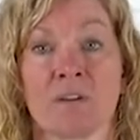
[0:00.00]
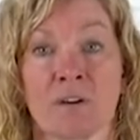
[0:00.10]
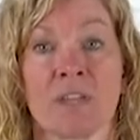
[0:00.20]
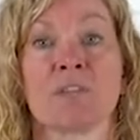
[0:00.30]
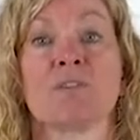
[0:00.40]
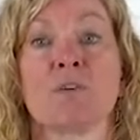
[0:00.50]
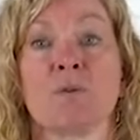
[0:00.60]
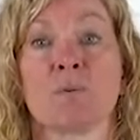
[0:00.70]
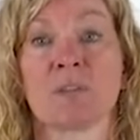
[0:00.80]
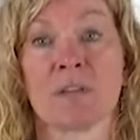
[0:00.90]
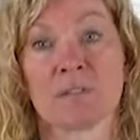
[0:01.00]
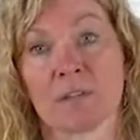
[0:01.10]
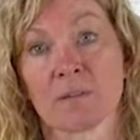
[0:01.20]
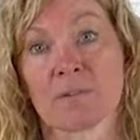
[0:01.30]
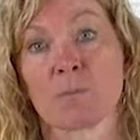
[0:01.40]
very in tune with a
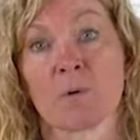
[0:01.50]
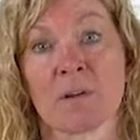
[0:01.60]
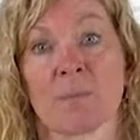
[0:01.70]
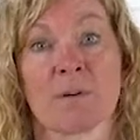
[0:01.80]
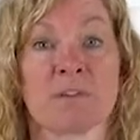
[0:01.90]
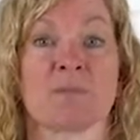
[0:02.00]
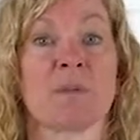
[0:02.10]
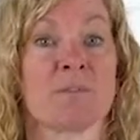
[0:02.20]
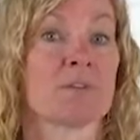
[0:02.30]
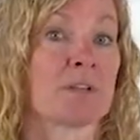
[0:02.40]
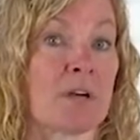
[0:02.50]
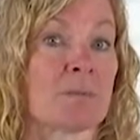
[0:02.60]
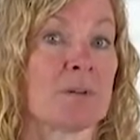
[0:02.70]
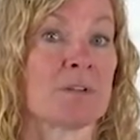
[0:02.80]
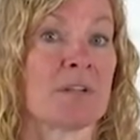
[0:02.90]
single sport and participating for a
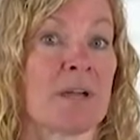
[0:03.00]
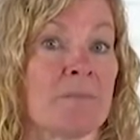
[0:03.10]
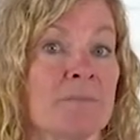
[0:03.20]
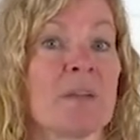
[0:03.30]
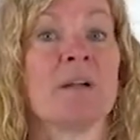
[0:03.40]
long period of time.